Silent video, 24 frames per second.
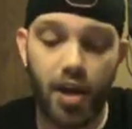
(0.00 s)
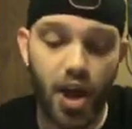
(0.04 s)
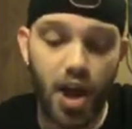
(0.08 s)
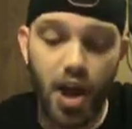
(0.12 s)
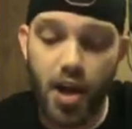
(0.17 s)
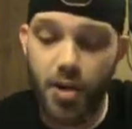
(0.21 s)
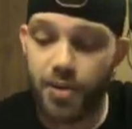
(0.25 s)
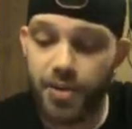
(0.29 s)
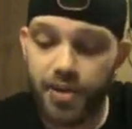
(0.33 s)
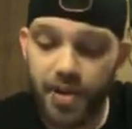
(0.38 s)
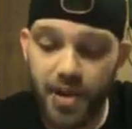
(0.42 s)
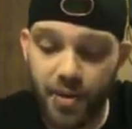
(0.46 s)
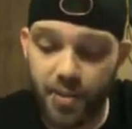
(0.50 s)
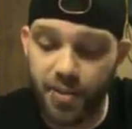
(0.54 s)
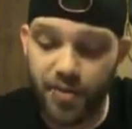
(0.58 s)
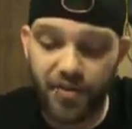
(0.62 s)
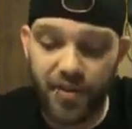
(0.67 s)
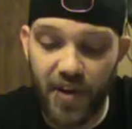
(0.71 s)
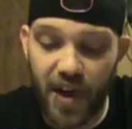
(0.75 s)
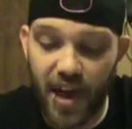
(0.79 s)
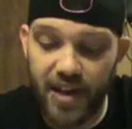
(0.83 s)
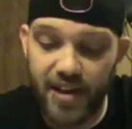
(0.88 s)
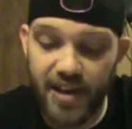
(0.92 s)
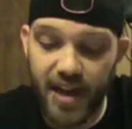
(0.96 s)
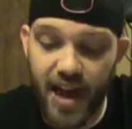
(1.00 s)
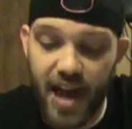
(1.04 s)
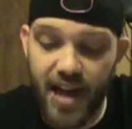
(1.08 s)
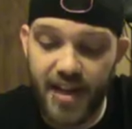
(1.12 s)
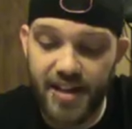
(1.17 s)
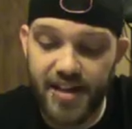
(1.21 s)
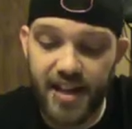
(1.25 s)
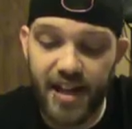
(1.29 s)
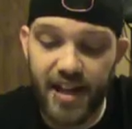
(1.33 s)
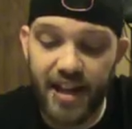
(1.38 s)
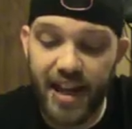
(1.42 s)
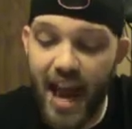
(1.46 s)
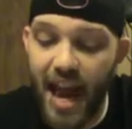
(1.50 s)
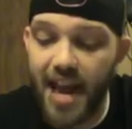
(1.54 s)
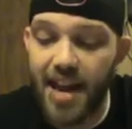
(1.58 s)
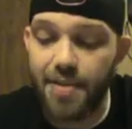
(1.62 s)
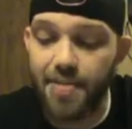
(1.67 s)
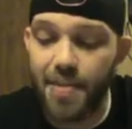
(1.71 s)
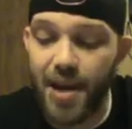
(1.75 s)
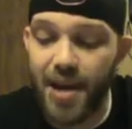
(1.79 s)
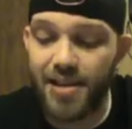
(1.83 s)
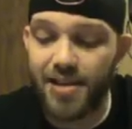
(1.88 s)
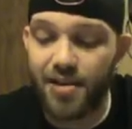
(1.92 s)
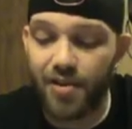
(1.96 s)
It was fantastic. Kane
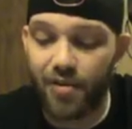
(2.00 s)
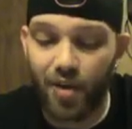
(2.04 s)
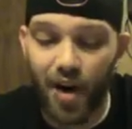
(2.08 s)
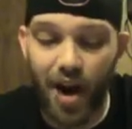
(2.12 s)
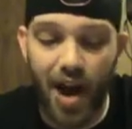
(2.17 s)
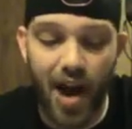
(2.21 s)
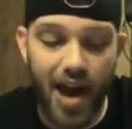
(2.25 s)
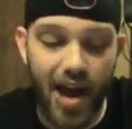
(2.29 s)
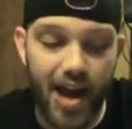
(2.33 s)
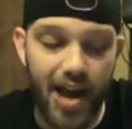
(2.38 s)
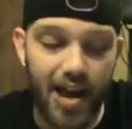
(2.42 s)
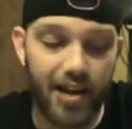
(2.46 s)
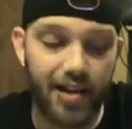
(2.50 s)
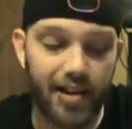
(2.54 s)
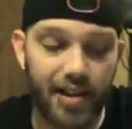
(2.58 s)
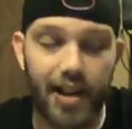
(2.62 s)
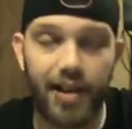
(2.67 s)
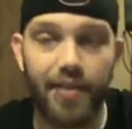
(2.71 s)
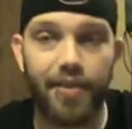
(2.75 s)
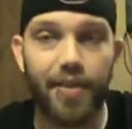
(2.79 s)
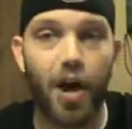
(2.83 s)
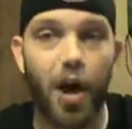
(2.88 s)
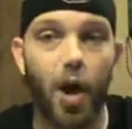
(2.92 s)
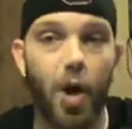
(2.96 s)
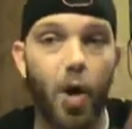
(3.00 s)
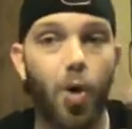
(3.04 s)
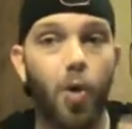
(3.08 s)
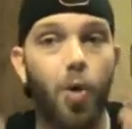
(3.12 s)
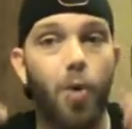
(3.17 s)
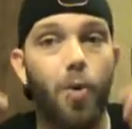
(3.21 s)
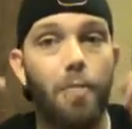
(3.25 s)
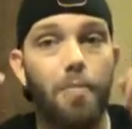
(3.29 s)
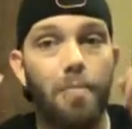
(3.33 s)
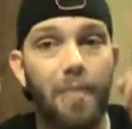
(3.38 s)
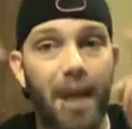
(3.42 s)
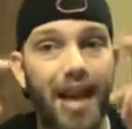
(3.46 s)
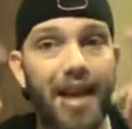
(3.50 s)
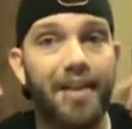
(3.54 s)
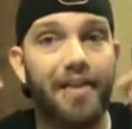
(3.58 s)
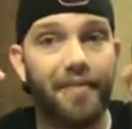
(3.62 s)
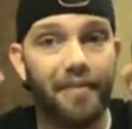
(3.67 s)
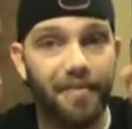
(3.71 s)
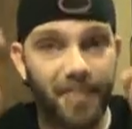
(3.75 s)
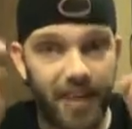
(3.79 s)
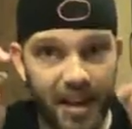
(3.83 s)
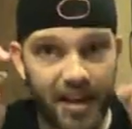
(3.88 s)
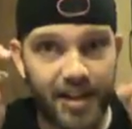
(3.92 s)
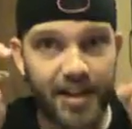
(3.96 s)
and Mason Ryan did the whole main
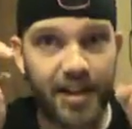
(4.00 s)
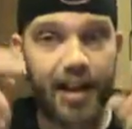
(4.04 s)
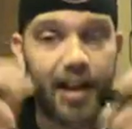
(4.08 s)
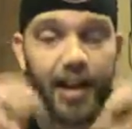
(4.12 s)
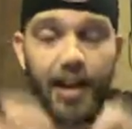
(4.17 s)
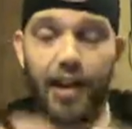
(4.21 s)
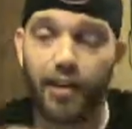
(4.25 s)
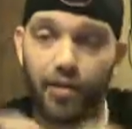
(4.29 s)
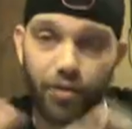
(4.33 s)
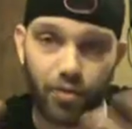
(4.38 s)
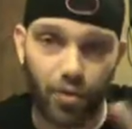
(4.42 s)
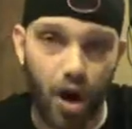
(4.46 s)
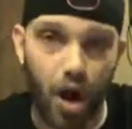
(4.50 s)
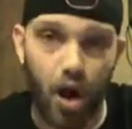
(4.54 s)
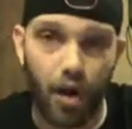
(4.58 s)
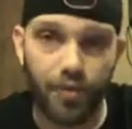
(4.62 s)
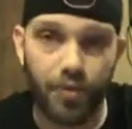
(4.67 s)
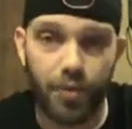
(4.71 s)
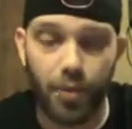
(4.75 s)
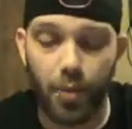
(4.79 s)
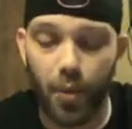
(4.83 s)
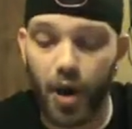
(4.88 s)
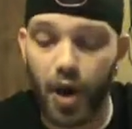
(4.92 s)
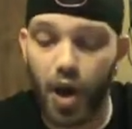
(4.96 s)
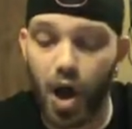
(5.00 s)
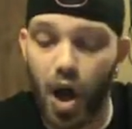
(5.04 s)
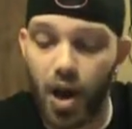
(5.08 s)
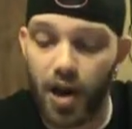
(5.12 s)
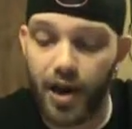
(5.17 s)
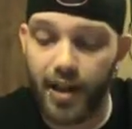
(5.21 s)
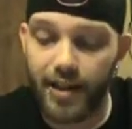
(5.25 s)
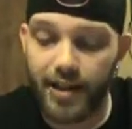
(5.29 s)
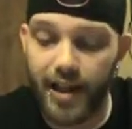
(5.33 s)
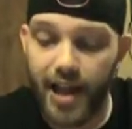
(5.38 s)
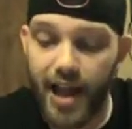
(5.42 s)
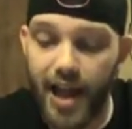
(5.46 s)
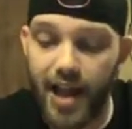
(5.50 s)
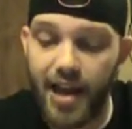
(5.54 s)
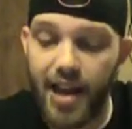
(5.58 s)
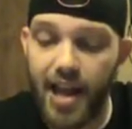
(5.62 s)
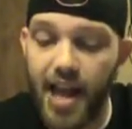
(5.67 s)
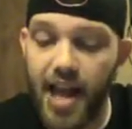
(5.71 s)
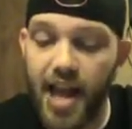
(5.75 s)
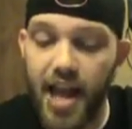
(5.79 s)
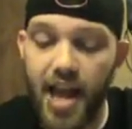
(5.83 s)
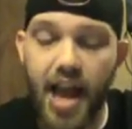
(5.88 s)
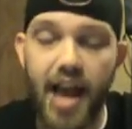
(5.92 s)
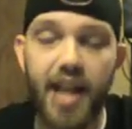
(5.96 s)
eventing Raw, if you want to call it that.
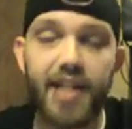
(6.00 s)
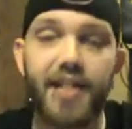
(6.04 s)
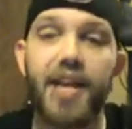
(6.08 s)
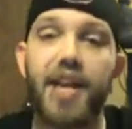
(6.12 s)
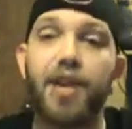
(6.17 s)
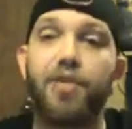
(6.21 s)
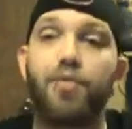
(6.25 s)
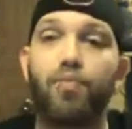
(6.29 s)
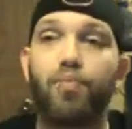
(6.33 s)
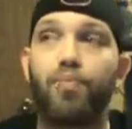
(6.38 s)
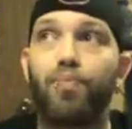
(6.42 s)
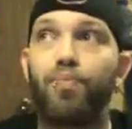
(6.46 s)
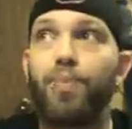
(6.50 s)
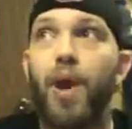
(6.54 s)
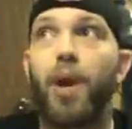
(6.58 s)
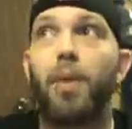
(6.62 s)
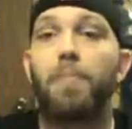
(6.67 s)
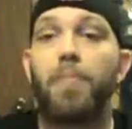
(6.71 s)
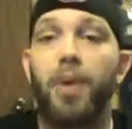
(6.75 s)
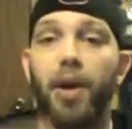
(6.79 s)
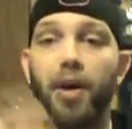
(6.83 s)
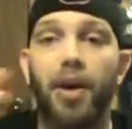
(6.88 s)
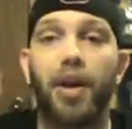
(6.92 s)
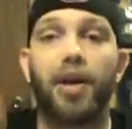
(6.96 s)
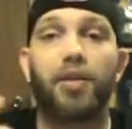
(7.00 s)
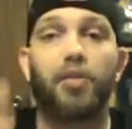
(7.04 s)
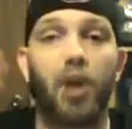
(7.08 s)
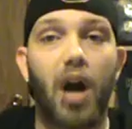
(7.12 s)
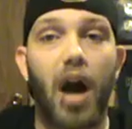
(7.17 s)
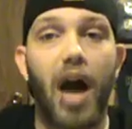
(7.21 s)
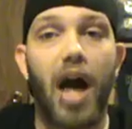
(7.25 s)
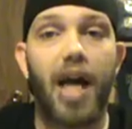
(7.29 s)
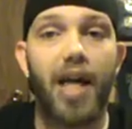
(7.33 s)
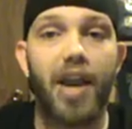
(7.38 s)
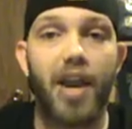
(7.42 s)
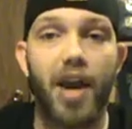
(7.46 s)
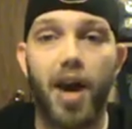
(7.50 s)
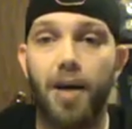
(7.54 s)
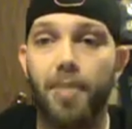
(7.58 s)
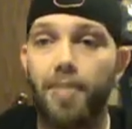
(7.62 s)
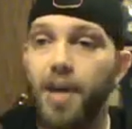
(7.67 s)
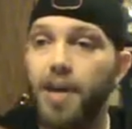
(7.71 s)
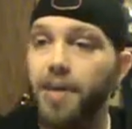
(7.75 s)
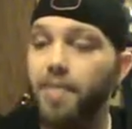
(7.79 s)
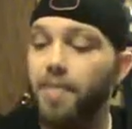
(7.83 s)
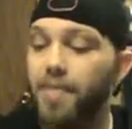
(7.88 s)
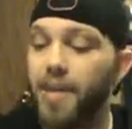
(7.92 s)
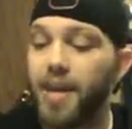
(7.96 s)
And then they're building Ryan up.
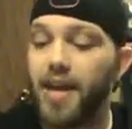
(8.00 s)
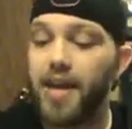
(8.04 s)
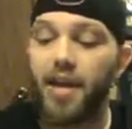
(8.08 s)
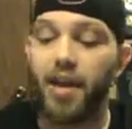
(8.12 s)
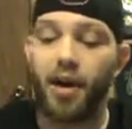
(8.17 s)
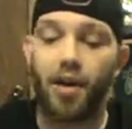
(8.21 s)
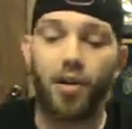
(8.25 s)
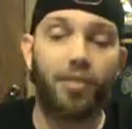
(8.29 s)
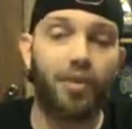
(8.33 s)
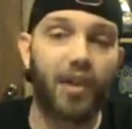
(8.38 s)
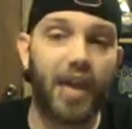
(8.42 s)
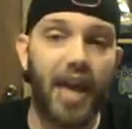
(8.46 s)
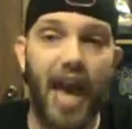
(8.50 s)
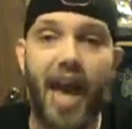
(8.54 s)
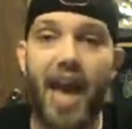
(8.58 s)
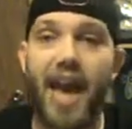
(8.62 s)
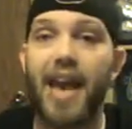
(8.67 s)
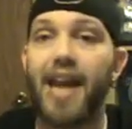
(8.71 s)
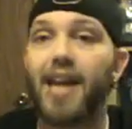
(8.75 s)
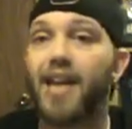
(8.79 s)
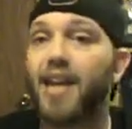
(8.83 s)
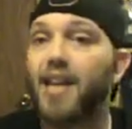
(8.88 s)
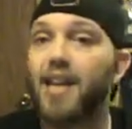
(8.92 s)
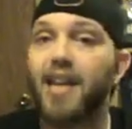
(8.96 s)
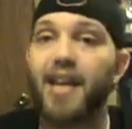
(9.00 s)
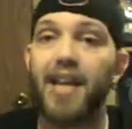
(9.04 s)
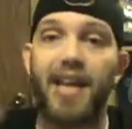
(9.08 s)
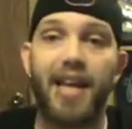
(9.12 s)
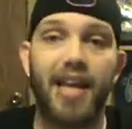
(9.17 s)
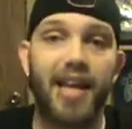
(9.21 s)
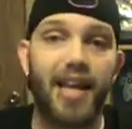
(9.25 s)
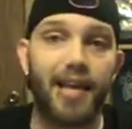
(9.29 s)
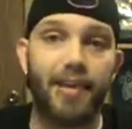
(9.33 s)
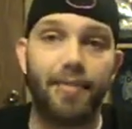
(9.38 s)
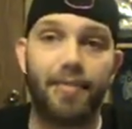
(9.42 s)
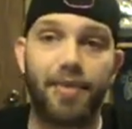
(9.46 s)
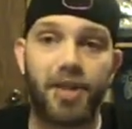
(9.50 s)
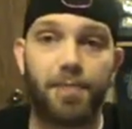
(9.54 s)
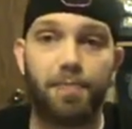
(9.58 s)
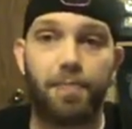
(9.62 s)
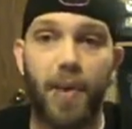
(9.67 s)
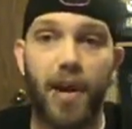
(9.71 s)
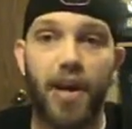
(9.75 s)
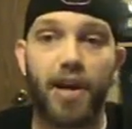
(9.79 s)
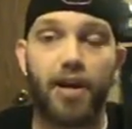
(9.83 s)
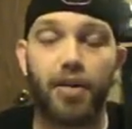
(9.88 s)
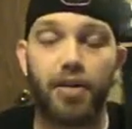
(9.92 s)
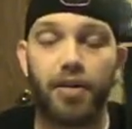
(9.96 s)
He beat on Kane, and then he
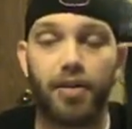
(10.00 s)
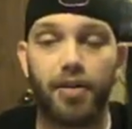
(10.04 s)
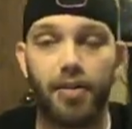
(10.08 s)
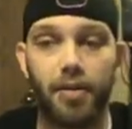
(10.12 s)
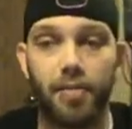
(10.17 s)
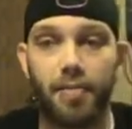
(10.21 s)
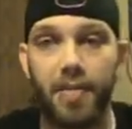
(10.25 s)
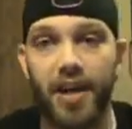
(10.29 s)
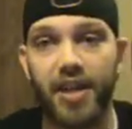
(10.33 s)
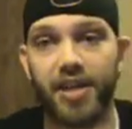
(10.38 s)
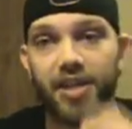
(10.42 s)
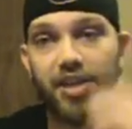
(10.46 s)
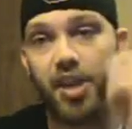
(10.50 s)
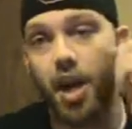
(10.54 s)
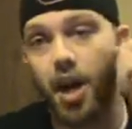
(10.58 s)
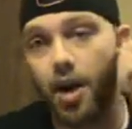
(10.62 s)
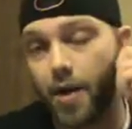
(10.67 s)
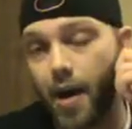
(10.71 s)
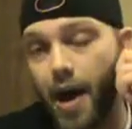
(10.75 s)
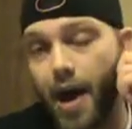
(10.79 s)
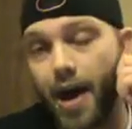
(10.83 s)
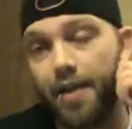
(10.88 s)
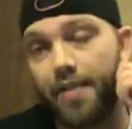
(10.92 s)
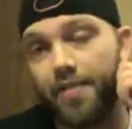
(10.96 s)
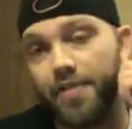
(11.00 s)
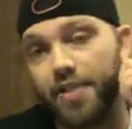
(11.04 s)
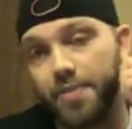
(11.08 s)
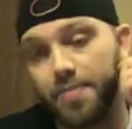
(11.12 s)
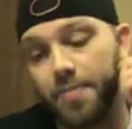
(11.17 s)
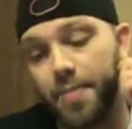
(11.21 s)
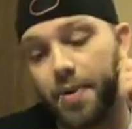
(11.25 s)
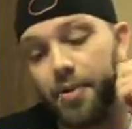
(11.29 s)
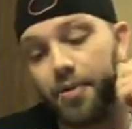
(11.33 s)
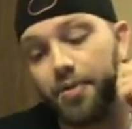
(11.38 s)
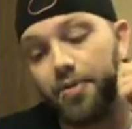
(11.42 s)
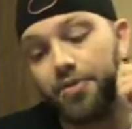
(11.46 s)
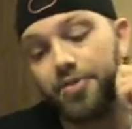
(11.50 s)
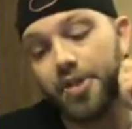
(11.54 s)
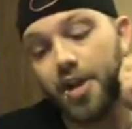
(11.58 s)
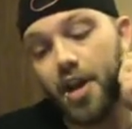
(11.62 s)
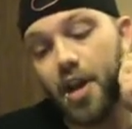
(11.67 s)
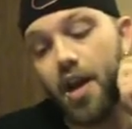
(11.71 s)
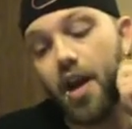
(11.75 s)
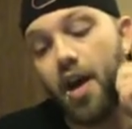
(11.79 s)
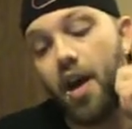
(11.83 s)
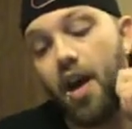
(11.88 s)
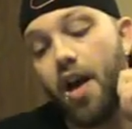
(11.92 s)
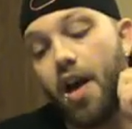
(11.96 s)
speared the Big Show out of his boots.
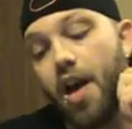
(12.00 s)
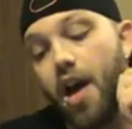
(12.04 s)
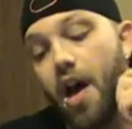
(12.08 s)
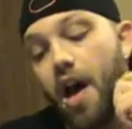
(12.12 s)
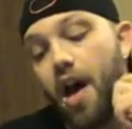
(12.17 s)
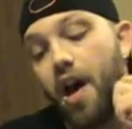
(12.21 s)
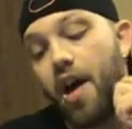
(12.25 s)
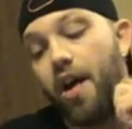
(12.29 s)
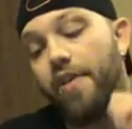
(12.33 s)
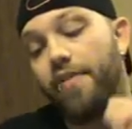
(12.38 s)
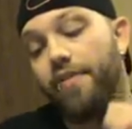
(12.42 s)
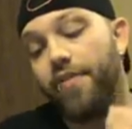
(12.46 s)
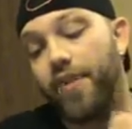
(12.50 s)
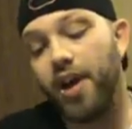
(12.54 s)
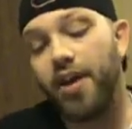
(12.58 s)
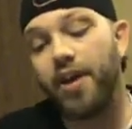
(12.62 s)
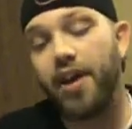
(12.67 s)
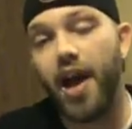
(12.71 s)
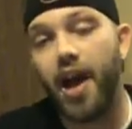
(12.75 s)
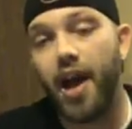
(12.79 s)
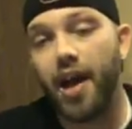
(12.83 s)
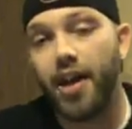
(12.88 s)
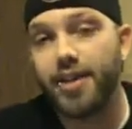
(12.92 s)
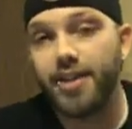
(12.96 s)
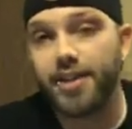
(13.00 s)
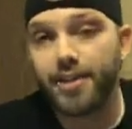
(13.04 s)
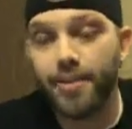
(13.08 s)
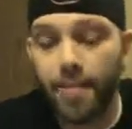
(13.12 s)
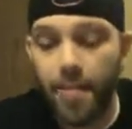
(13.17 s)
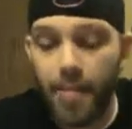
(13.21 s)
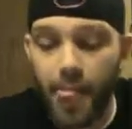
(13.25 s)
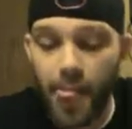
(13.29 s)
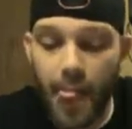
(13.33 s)
Very nice.